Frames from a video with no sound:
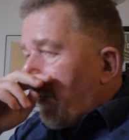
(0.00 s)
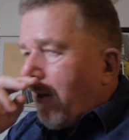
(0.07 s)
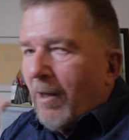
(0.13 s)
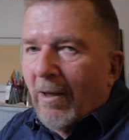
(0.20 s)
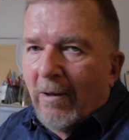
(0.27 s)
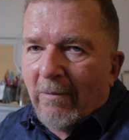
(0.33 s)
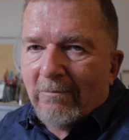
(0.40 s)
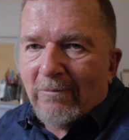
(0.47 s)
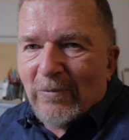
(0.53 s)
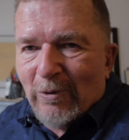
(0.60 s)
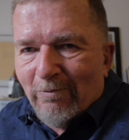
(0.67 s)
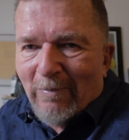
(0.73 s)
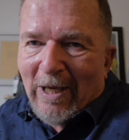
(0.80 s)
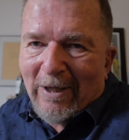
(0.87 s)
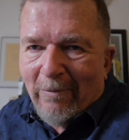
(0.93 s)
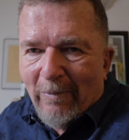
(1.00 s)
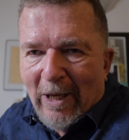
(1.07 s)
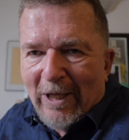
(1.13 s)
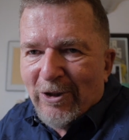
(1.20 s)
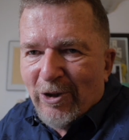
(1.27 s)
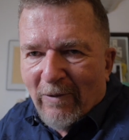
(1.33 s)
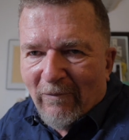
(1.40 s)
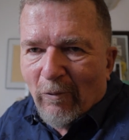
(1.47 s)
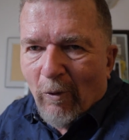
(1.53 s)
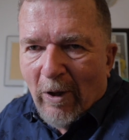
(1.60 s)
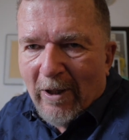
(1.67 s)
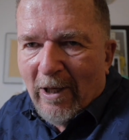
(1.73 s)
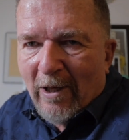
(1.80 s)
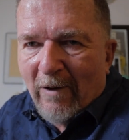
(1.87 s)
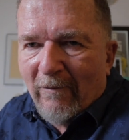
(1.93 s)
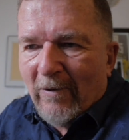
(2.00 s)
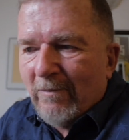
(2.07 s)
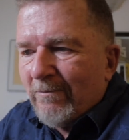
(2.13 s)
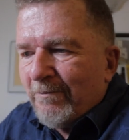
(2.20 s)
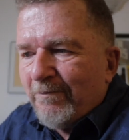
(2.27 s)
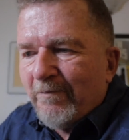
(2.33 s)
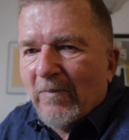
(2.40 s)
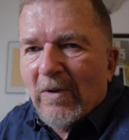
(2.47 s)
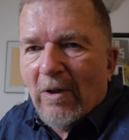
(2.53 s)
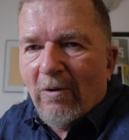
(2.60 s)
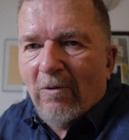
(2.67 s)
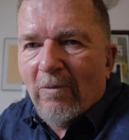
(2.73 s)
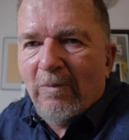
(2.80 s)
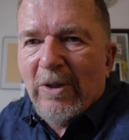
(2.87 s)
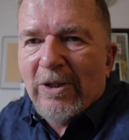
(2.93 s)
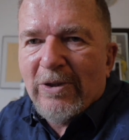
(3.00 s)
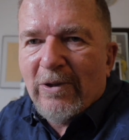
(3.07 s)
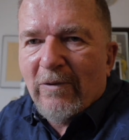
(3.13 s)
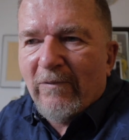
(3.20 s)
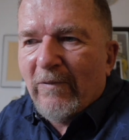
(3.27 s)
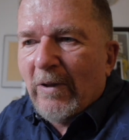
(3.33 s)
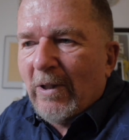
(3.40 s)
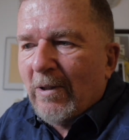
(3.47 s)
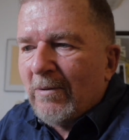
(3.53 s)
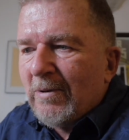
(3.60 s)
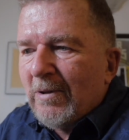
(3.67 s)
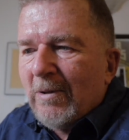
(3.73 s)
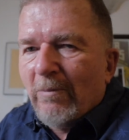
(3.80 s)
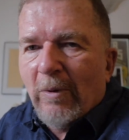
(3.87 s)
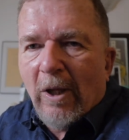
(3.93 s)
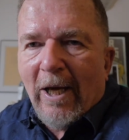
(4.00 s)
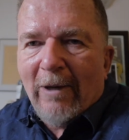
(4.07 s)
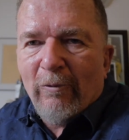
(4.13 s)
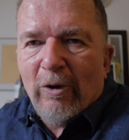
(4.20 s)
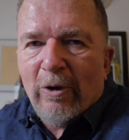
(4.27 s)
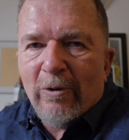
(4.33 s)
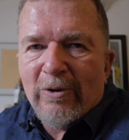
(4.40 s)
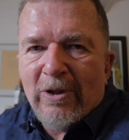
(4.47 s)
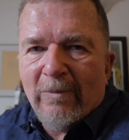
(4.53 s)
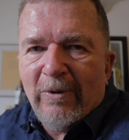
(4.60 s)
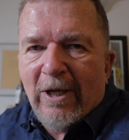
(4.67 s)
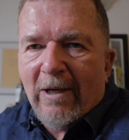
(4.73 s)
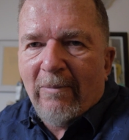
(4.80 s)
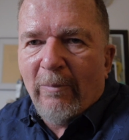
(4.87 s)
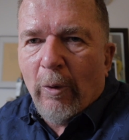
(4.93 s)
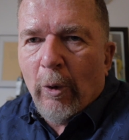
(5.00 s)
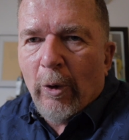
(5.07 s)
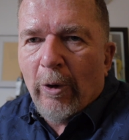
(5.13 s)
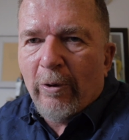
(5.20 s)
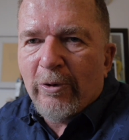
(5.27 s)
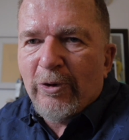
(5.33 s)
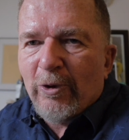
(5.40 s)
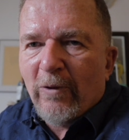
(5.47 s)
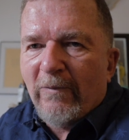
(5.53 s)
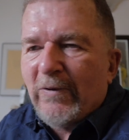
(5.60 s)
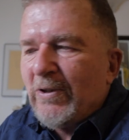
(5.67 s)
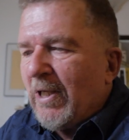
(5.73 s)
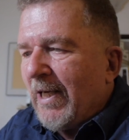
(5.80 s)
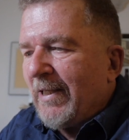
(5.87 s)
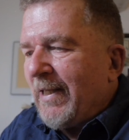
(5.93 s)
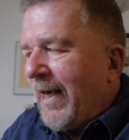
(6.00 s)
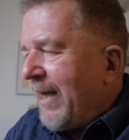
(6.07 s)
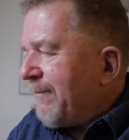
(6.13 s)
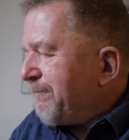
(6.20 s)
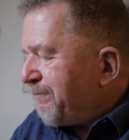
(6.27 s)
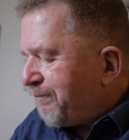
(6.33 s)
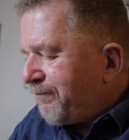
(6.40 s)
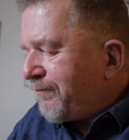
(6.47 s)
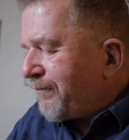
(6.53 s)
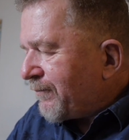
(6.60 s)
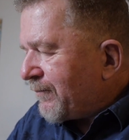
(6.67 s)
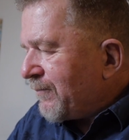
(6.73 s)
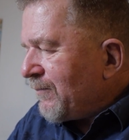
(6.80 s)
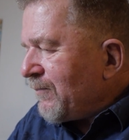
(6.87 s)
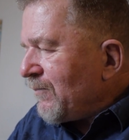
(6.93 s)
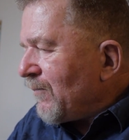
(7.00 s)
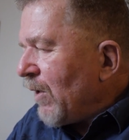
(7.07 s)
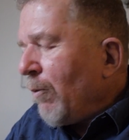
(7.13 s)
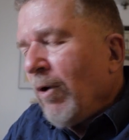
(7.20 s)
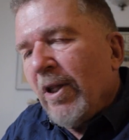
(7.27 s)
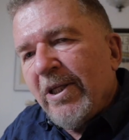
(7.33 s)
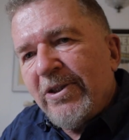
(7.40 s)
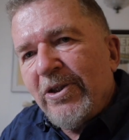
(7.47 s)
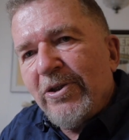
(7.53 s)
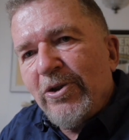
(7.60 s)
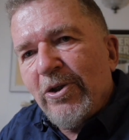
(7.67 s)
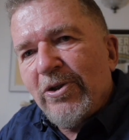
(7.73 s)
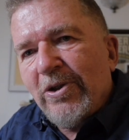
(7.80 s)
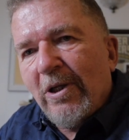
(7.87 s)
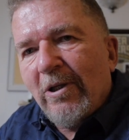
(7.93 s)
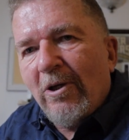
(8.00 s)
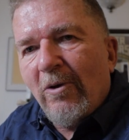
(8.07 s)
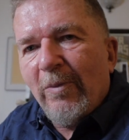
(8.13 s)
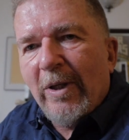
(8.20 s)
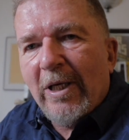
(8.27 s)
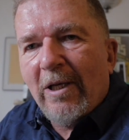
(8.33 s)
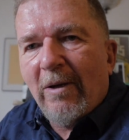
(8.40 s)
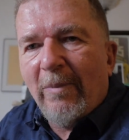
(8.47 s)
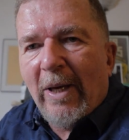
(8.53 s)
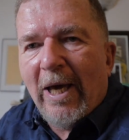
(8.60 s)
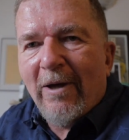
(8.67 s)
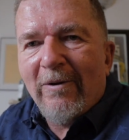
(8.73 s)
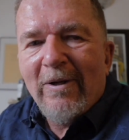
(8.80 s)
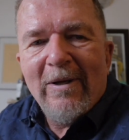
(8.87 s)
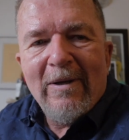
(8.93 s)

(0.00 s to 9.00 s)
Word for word: uh, make a makeshift one out of a you know a piece of uh, plywood or some kind of board or surface like that. Well, this is just a little bit about